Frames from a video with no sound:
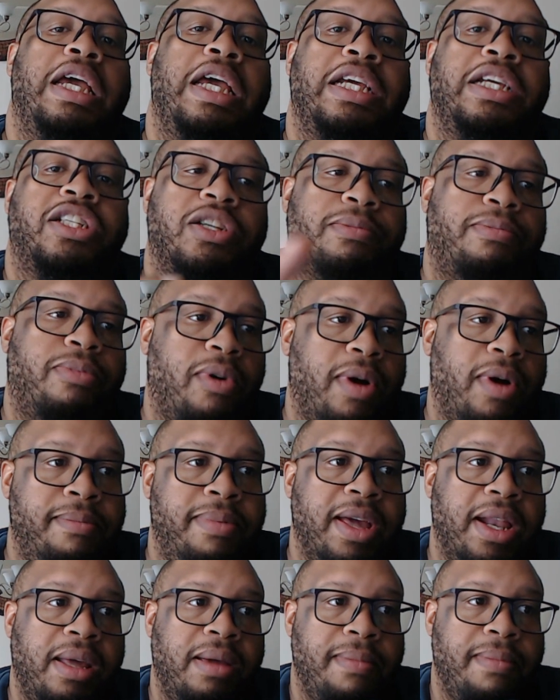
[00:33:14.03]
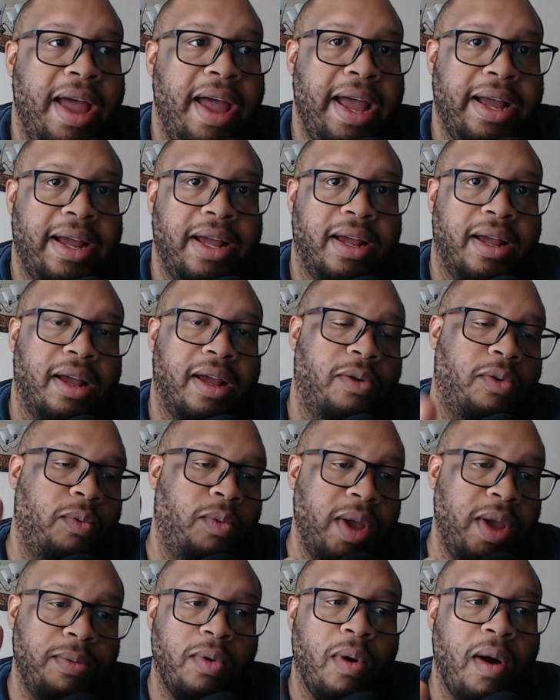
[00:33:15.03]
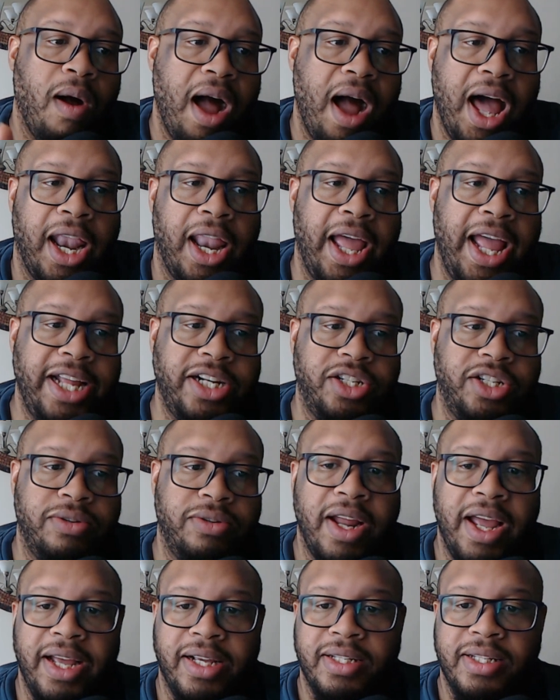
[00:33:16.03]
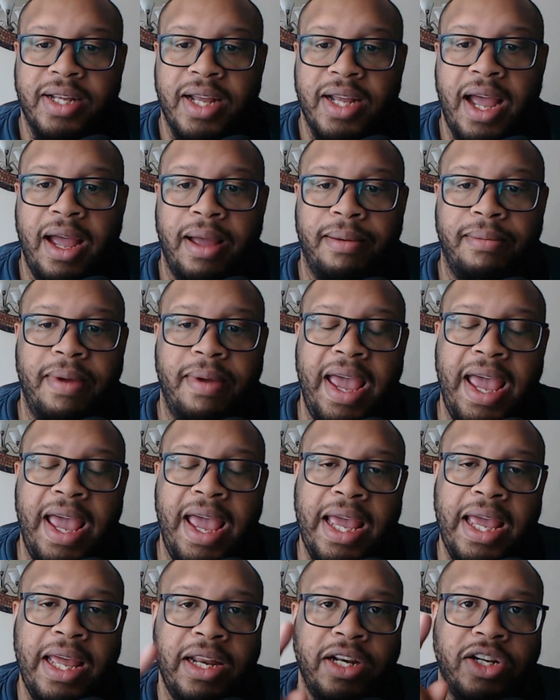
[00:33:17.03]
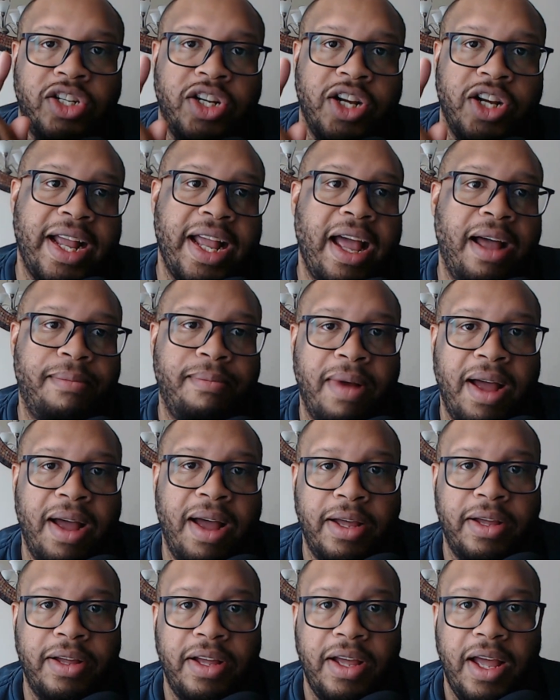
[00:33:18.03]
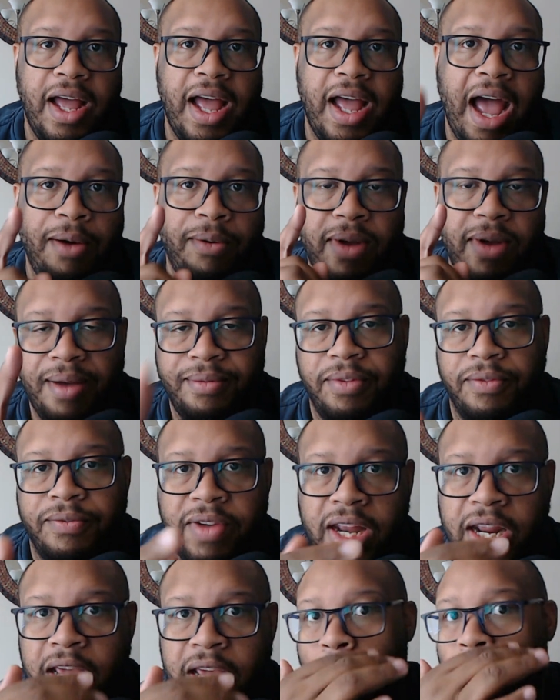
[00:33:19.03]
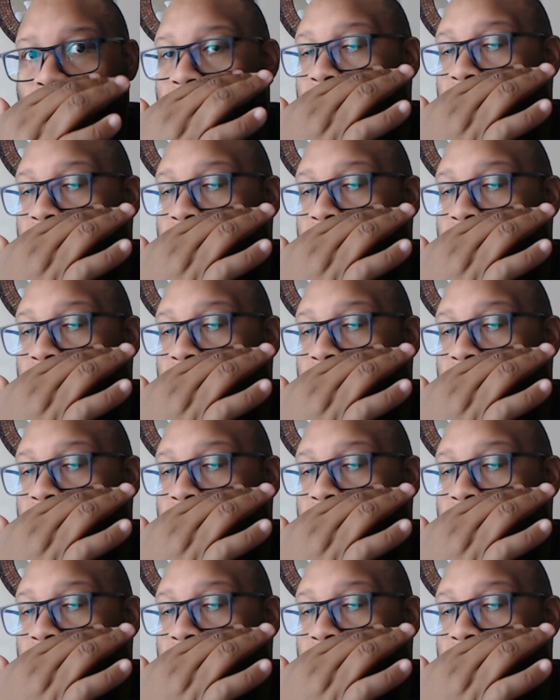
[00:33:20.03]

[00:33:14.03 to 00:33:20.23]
it's your boy Billy Mack we will holla at you next time and check out my I will have a video